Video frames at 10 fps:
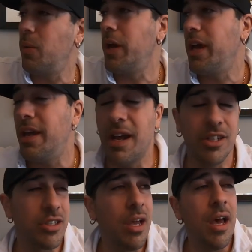to win.
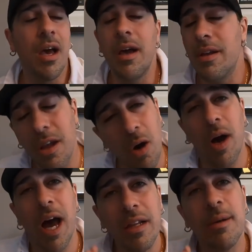
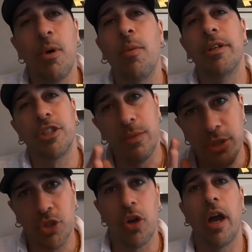No, at the moment, she
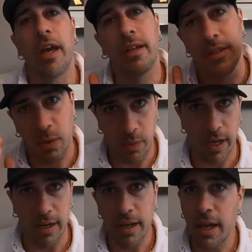was trying to
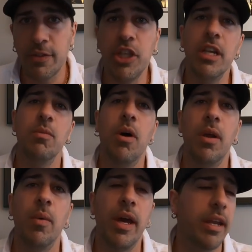win. If she didn't
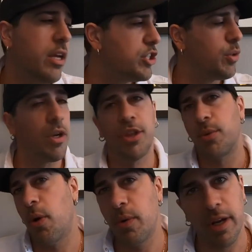want to win, she would have
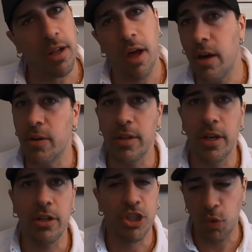thrown it a lot
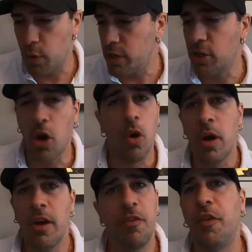earlier. She wouldn't
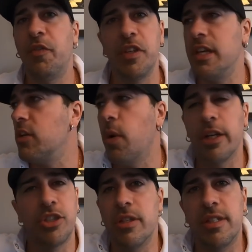go 15
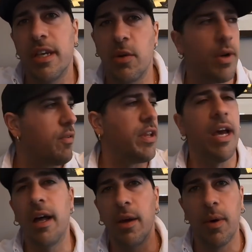questions in or whatever the
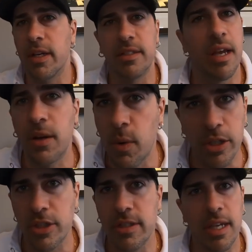hell it was, 10
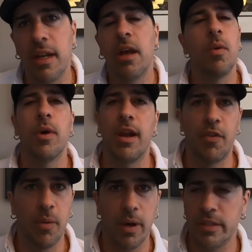questions in,
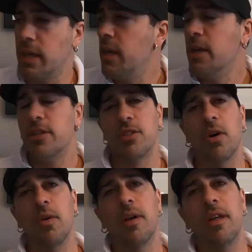whatever it was.
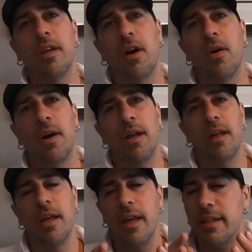So, you know,
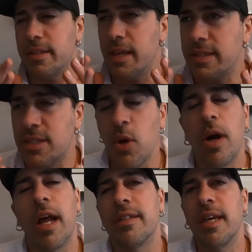it's so,
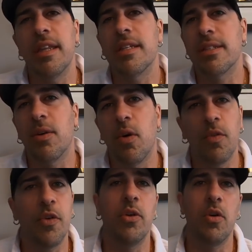and I say this
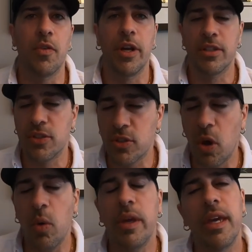over and over, it's
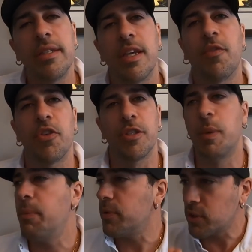so easy for these
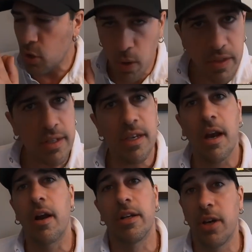people to go in the
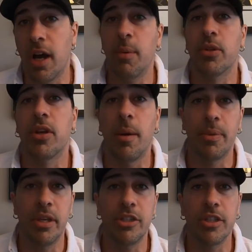DR and talk about the
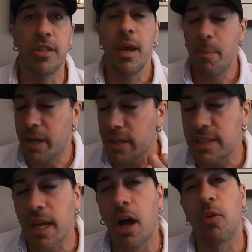competitions
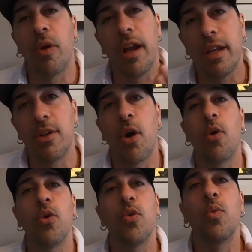because they already
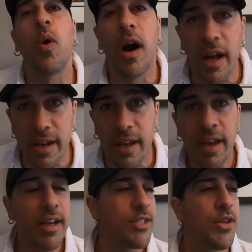know who won.
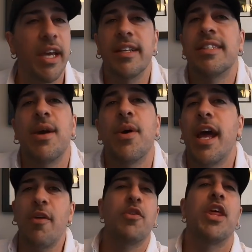So they can say
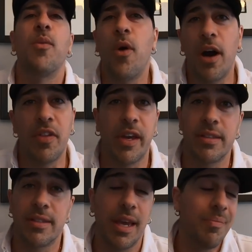whatever they want. They
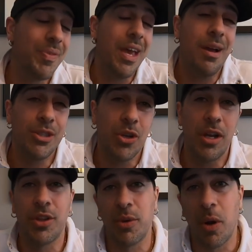can say, I was
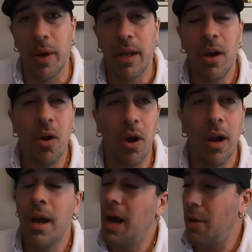trying to throw it,
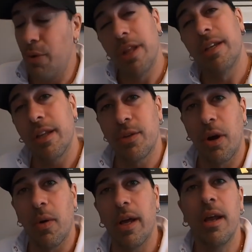or I really did
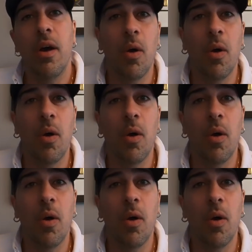throw it,